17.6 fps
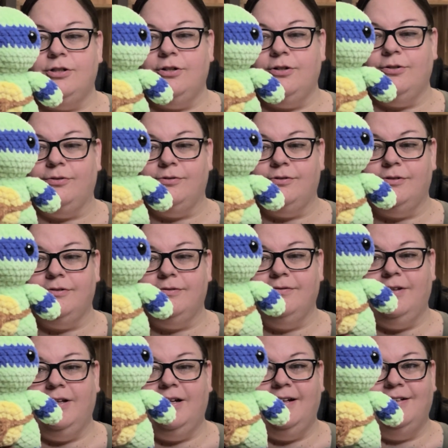Turtles,
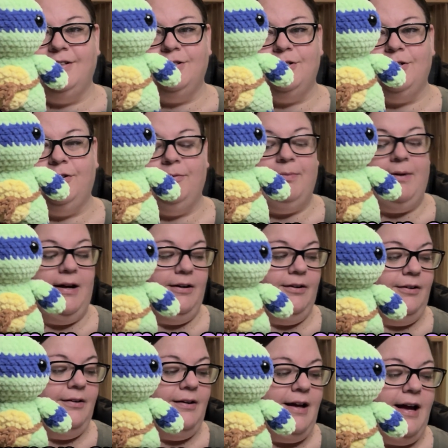the Ninja Turtle
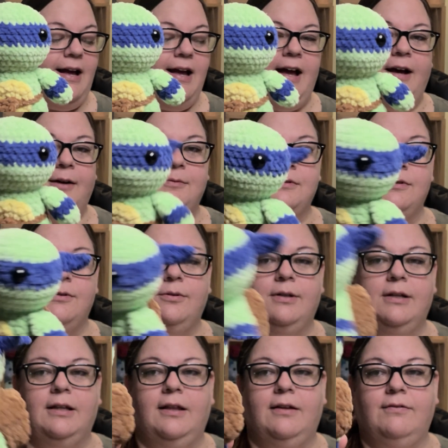pattern. I
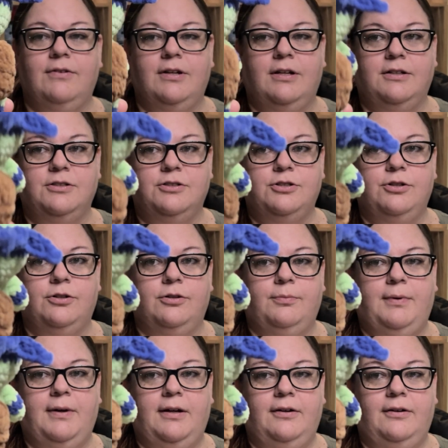absolutely love the Ninja Turtle
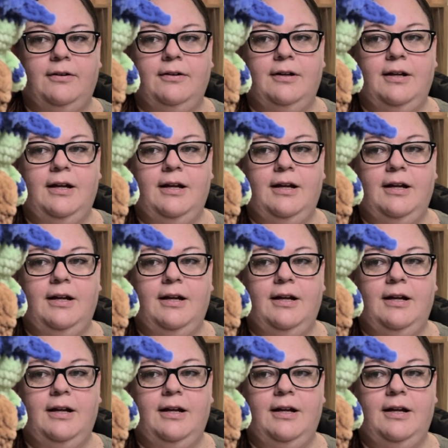pattern.